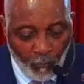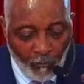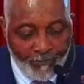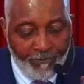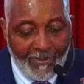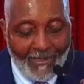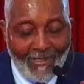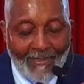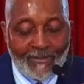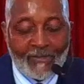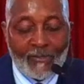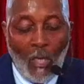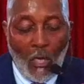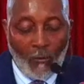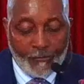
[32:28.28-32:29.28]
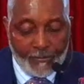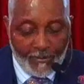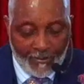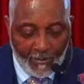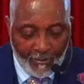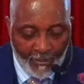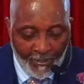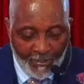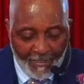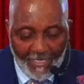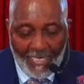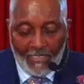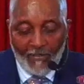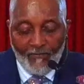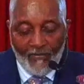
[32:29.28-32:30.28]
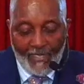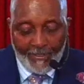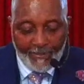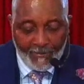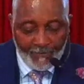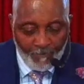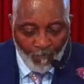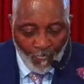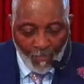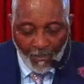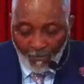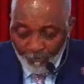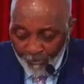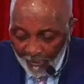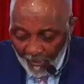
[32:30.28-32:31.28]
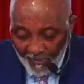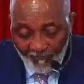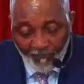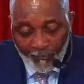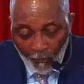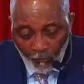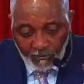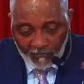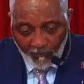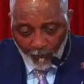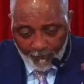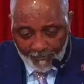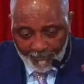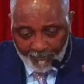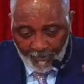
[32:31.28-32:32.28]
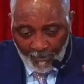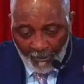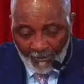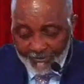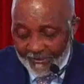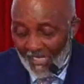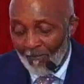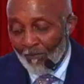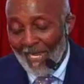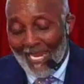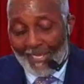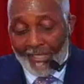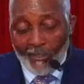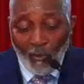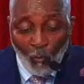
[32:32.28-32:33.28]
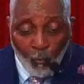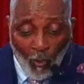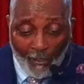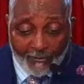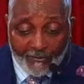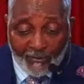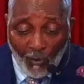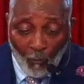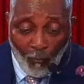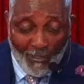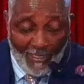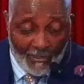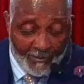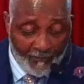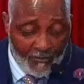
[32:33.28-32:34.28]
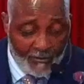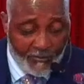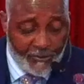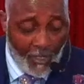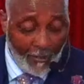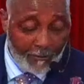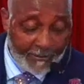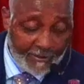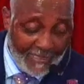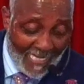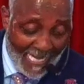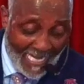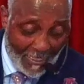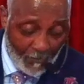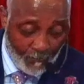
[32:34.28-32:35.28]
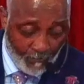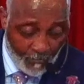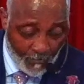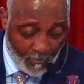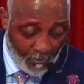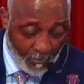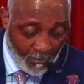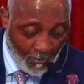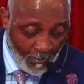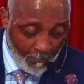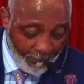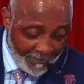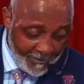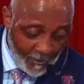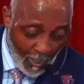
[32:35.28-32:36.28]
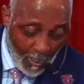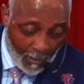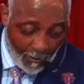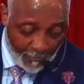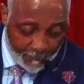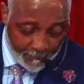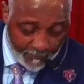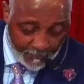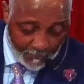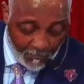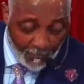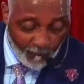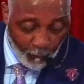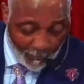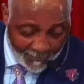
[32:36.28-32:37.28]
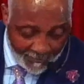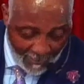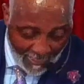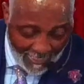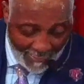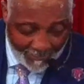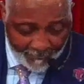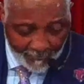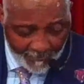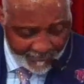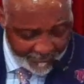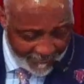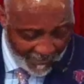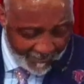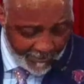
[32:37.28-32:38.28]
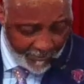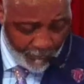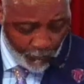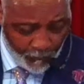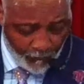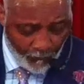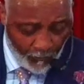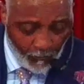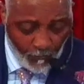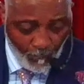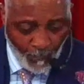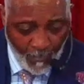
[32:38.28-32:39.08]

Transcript: would be exalted, elevated above useful. Somebody, you work so well in the church now because of what God has taken you through.